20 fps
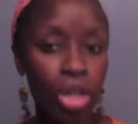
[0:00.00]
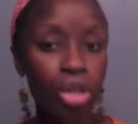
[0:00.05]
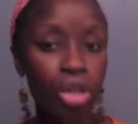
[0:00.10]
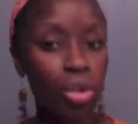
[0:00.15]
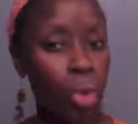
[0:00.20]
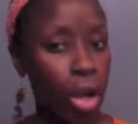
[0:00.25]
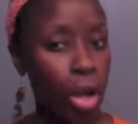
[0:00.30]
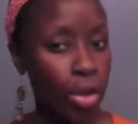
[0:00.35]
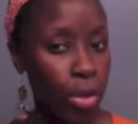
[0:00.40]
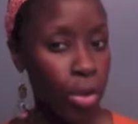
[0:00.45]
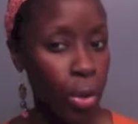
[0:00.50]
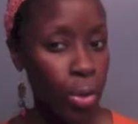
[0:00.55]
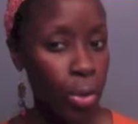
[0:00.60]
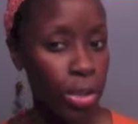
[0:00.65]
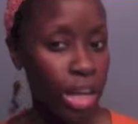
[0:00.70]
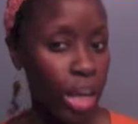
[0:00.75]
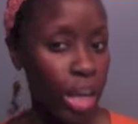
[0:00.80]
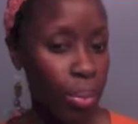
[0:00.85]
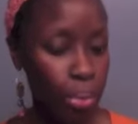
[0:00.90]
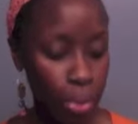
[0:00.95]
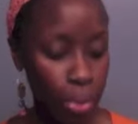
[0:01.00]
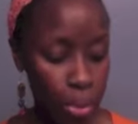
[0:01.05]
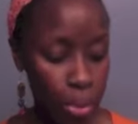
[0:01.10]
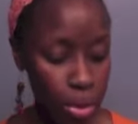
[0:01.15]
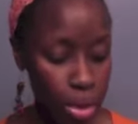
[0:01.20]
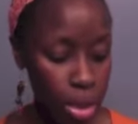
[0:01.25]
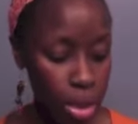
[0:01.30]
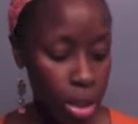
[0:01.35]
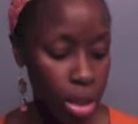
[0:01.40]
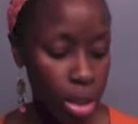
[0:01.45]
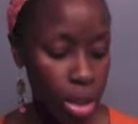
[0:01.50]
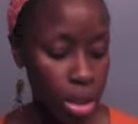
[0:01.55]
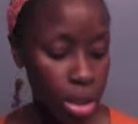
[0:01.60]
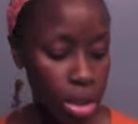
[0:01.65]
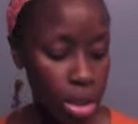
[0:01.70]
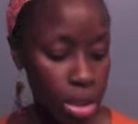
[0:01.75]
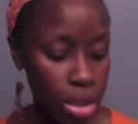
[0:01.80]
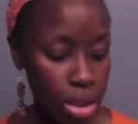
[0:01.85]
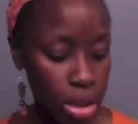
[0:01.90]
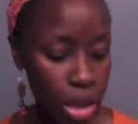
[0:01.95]
You all know that I put
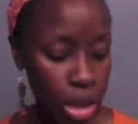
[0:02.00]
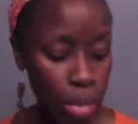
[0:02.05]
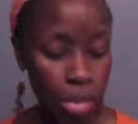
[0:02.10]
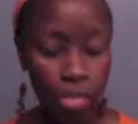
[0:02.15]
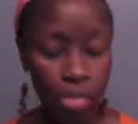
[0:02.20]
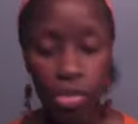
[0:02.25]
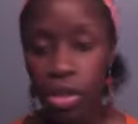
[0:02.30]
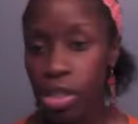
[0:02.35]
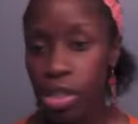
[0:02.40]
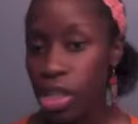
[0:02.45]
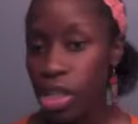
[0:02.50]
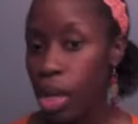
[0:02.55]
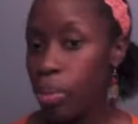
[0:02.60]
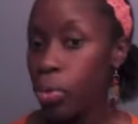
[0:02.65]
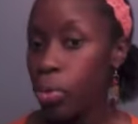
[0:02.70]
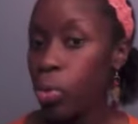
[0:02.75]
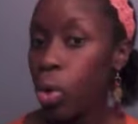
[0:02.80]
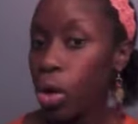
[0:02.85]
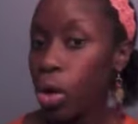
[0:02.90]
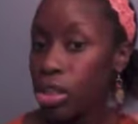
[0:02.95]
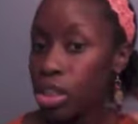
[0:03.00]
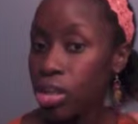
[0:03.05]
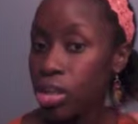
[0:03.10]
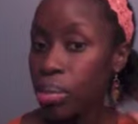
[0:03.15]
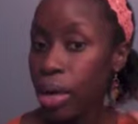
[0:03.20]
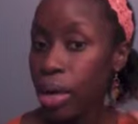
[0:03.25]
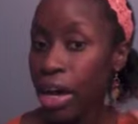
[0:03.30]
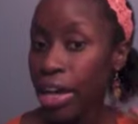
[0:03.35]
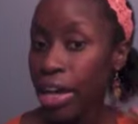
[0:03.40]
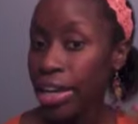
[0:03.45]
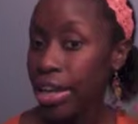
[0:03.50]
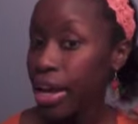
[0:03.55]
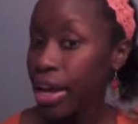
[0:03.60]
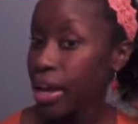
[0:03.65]
some of the shampoo onto my